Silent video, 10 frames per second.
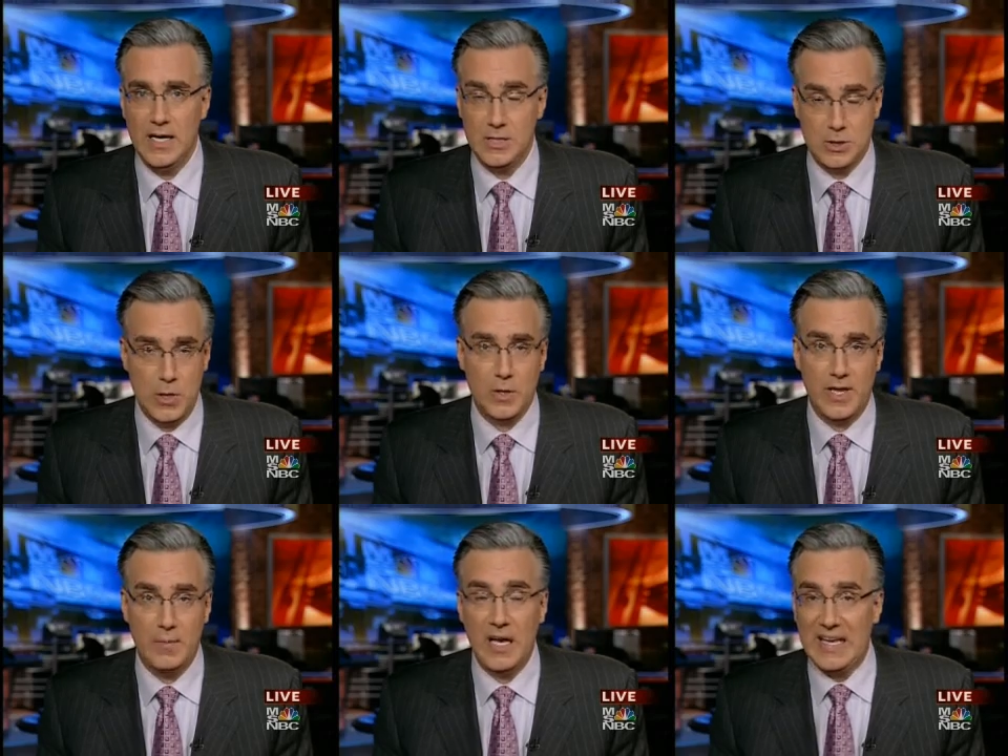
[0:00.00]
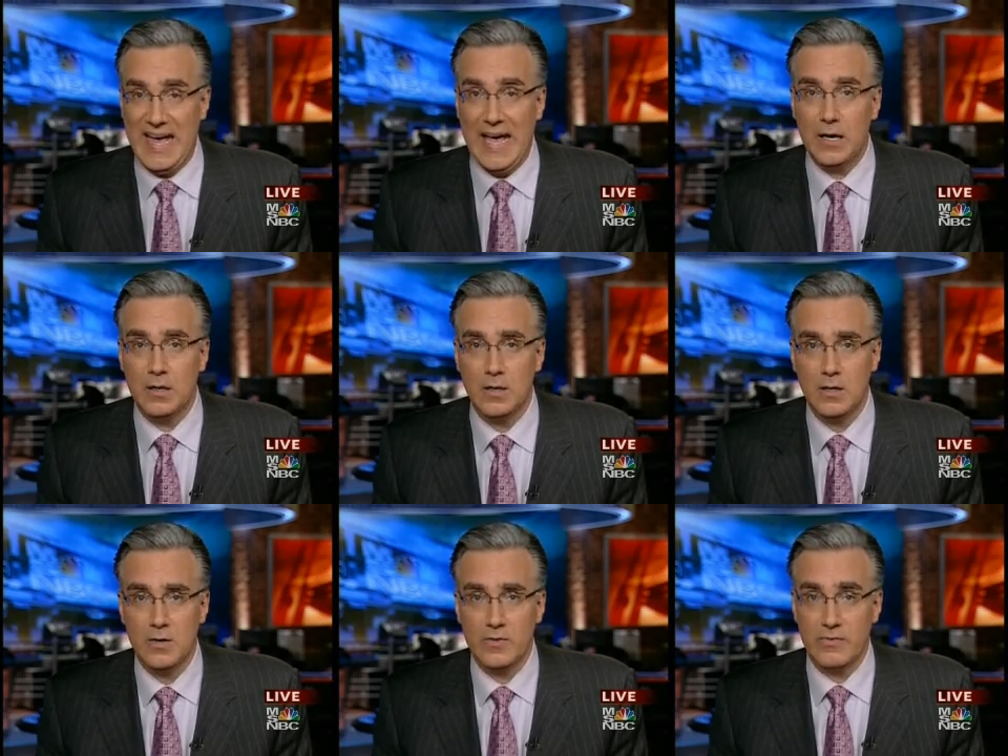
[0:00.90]
He has turned them again
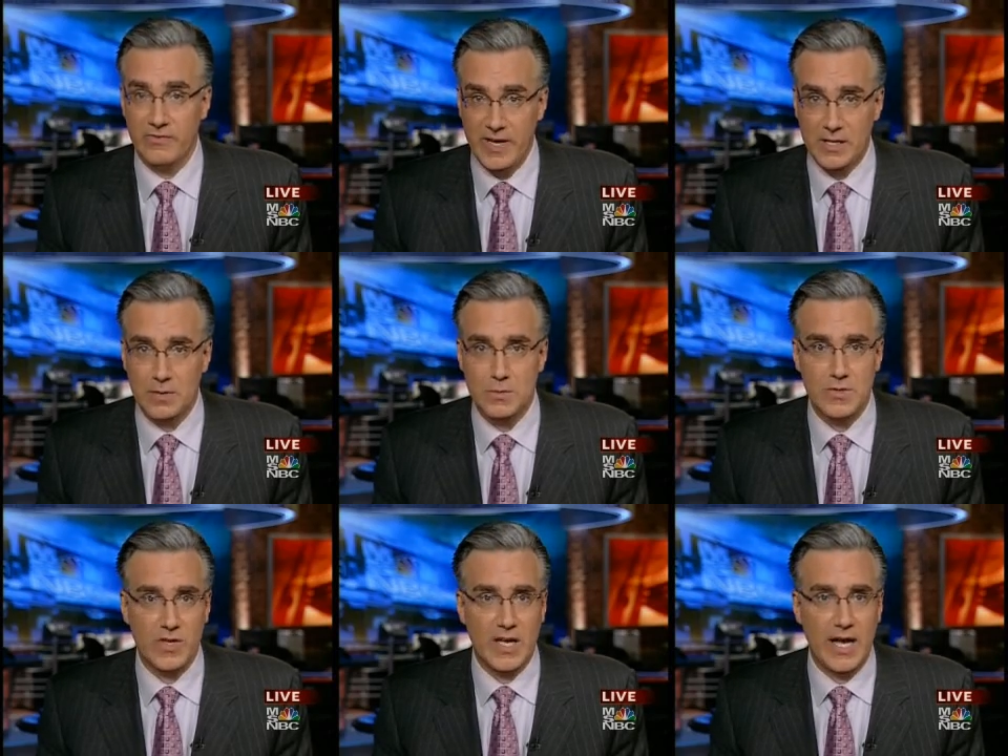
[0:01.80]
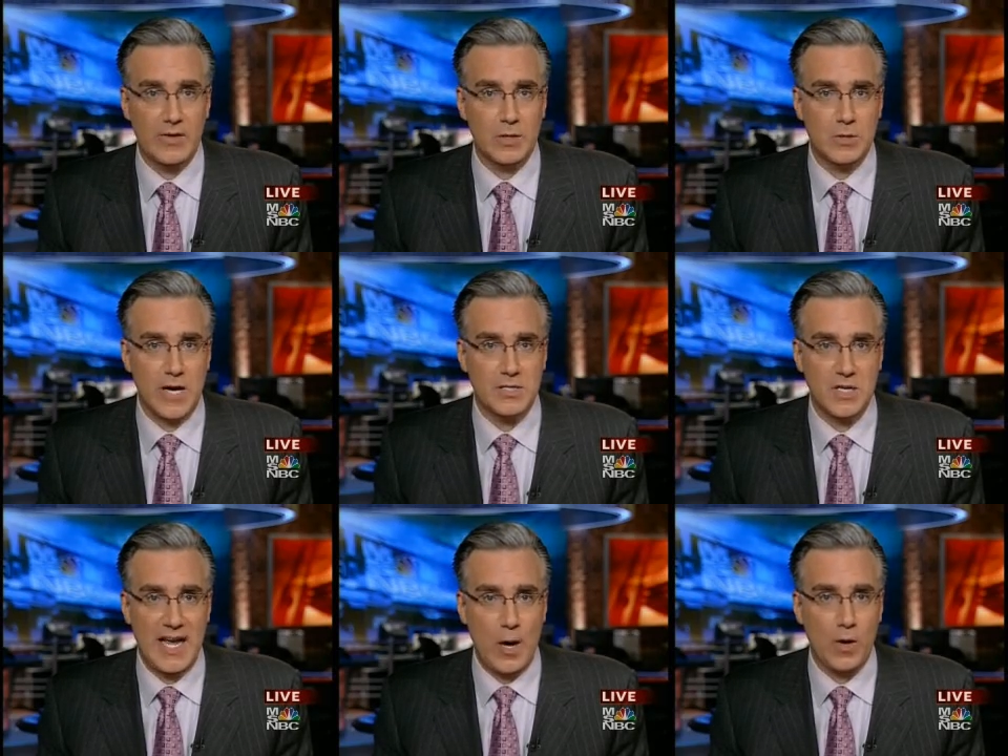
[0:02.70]
from victims of the kind of
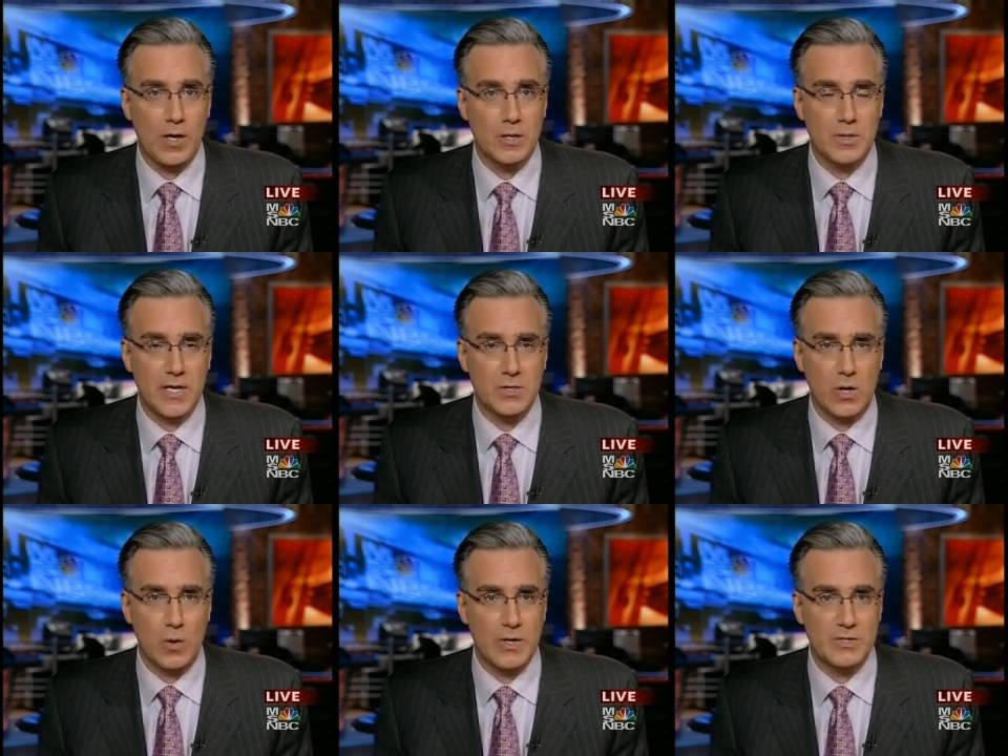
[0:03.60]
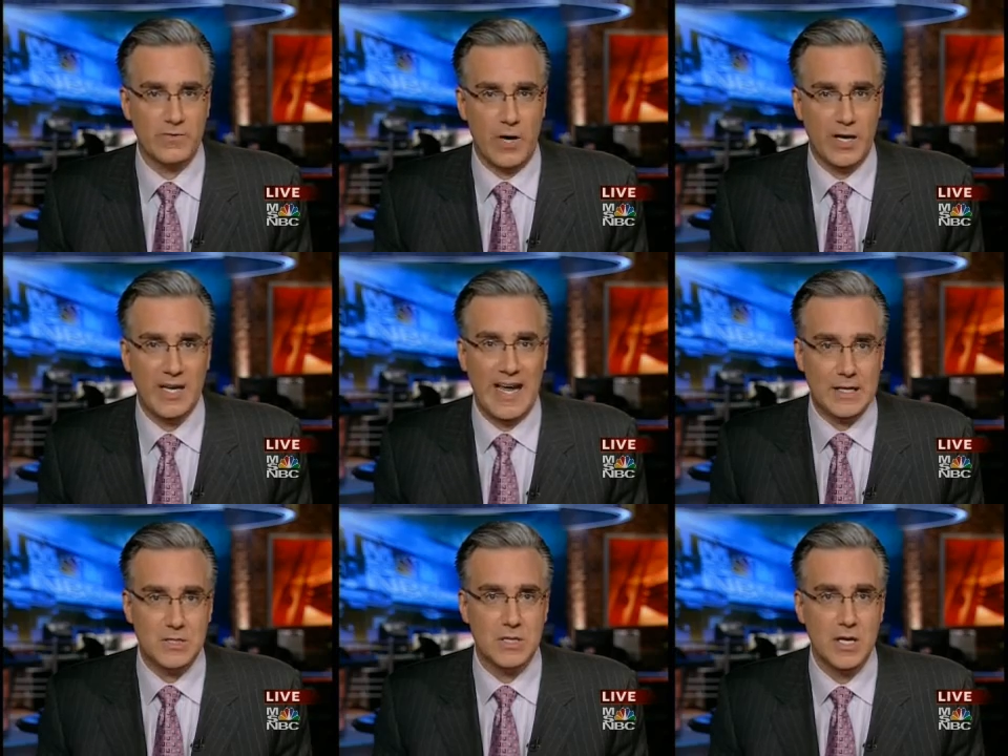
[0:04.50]
atrocity our country has always fought
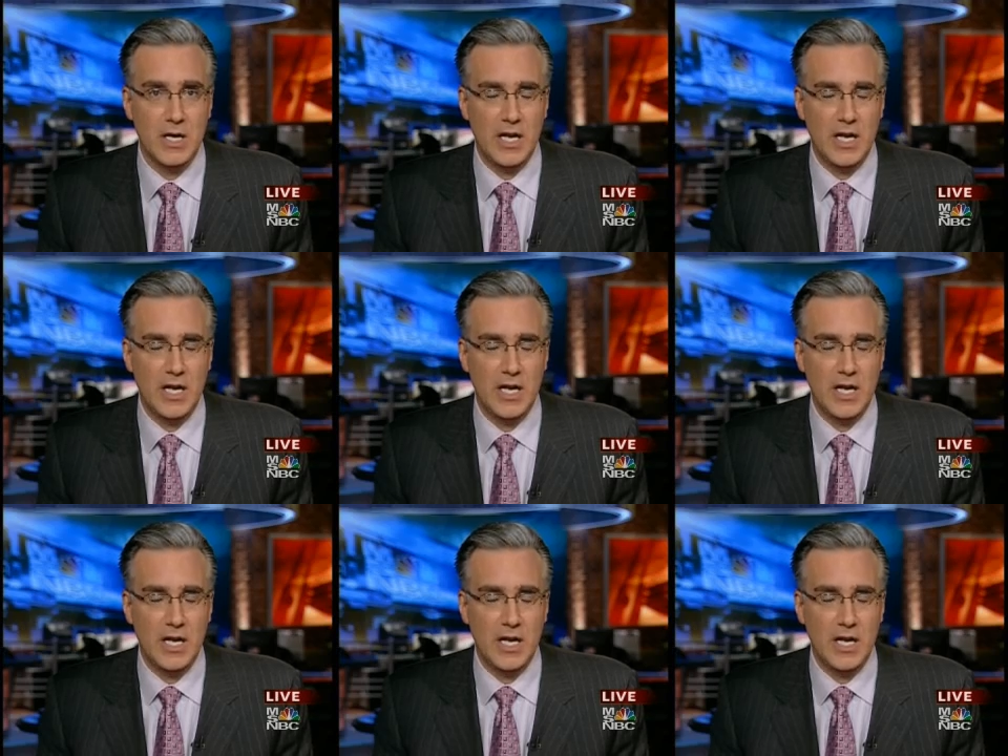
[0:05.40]
against